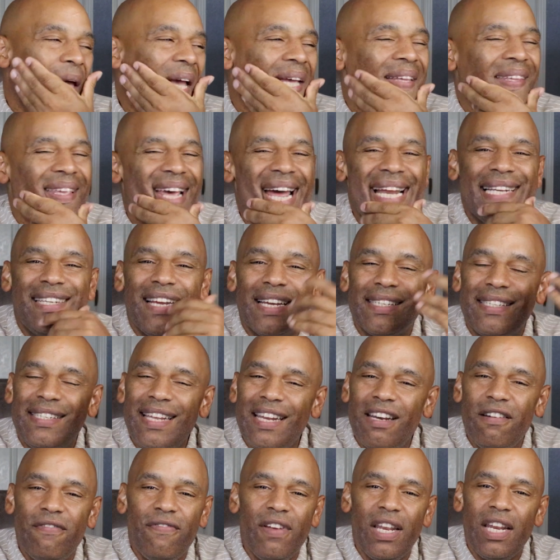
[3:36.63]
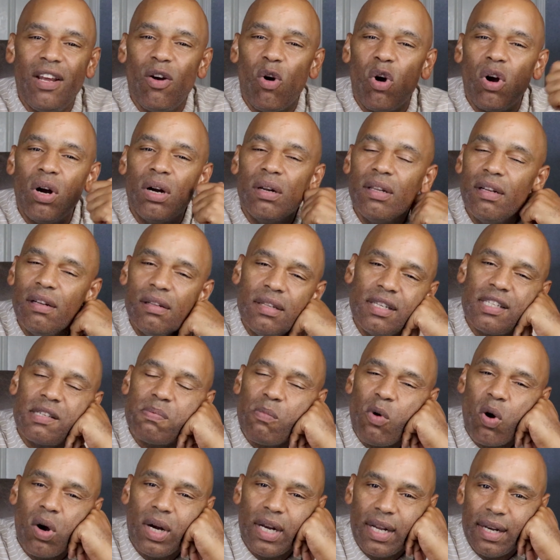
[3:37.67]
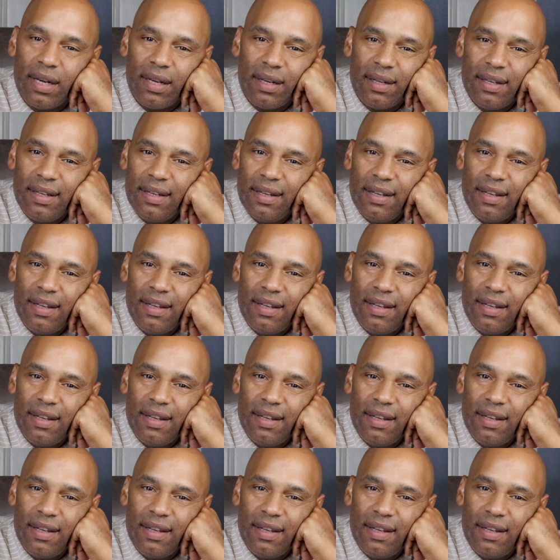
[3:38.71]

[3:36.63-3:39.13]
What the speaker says: is I just did a video earlier this morning